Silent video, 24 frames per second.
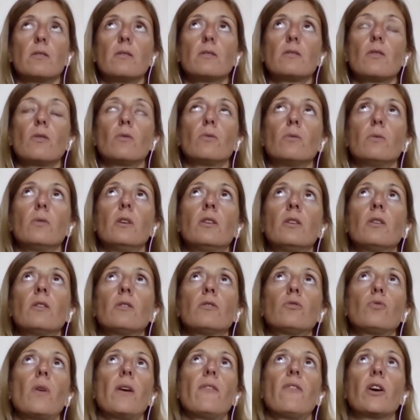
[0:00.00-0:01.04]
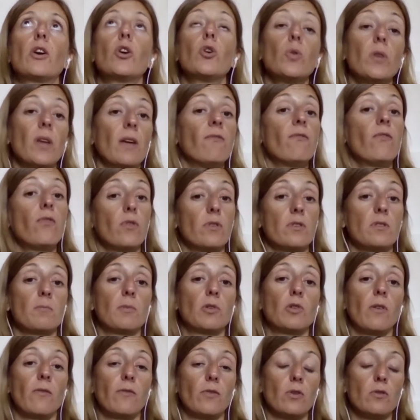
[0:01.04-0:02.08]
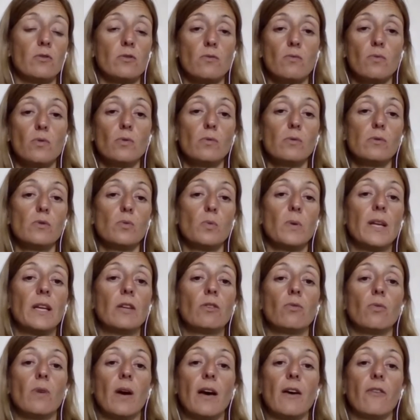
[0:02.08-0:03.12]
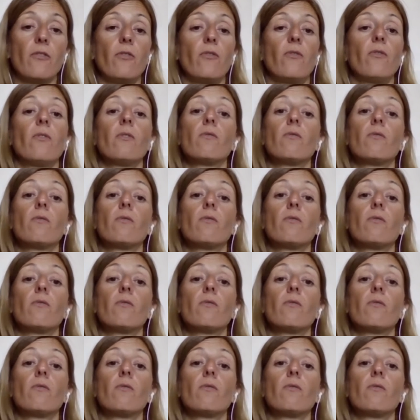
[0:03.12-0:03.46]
So in order to have a good enforcement of those rules, we need to have